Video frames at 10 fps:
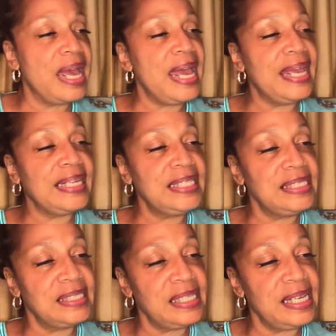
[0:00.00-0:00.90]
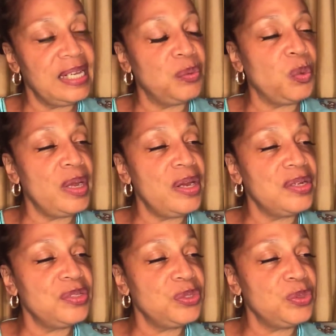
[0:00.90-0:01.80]
And he said,
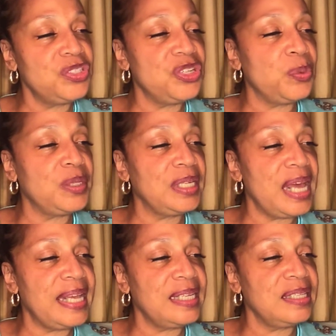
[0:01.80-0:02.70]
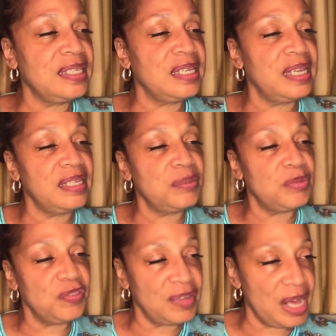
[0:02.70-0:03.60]
"Whereunto shall we liken the kingdom
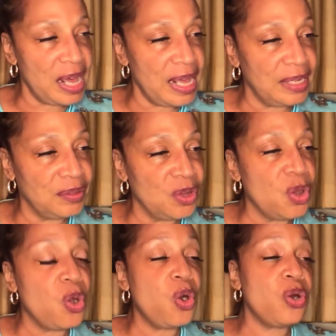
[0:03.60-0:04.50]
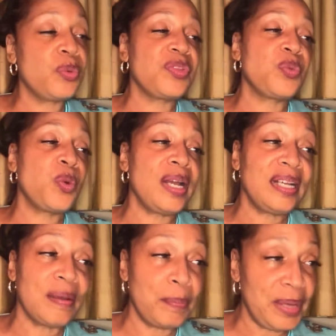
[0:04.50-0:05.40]
of God? Or with what
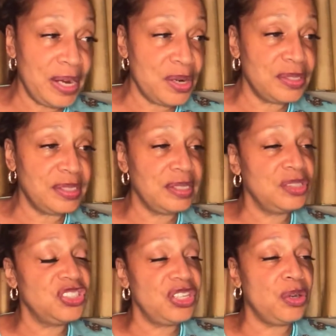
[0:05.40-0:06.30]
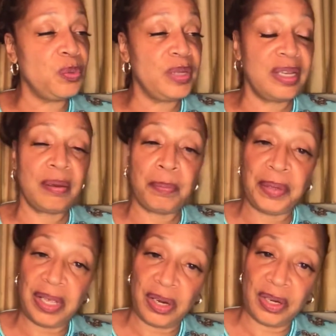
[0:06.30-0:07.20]
comparison shall we
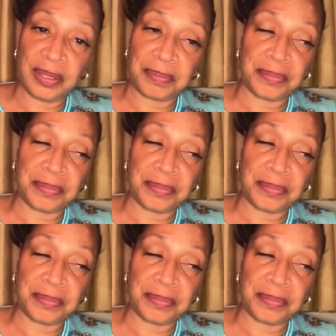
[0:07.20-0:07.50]
compare it?